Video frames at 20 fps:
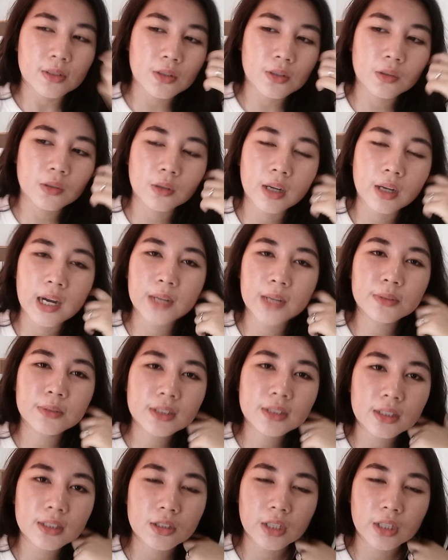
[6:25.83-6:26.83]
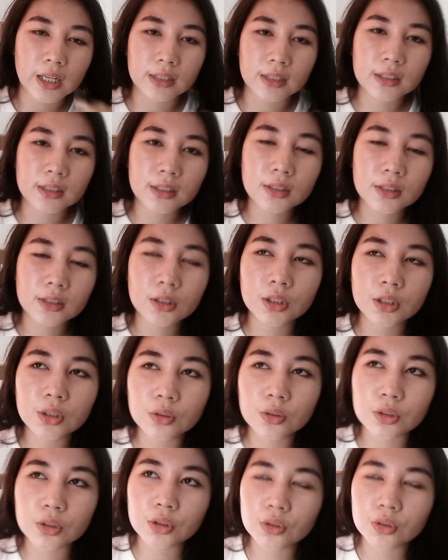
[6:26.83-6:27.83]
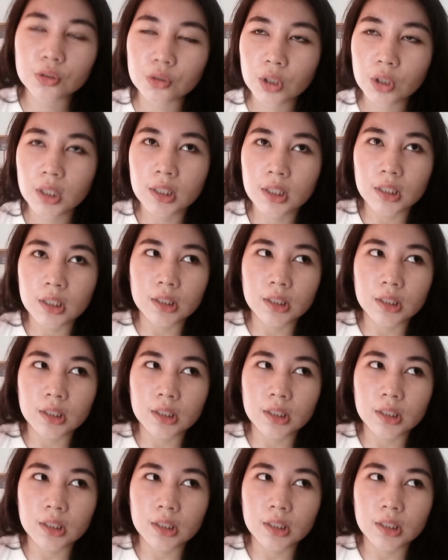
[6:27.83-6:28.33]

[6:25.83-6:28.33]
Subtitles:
So I would suggest you to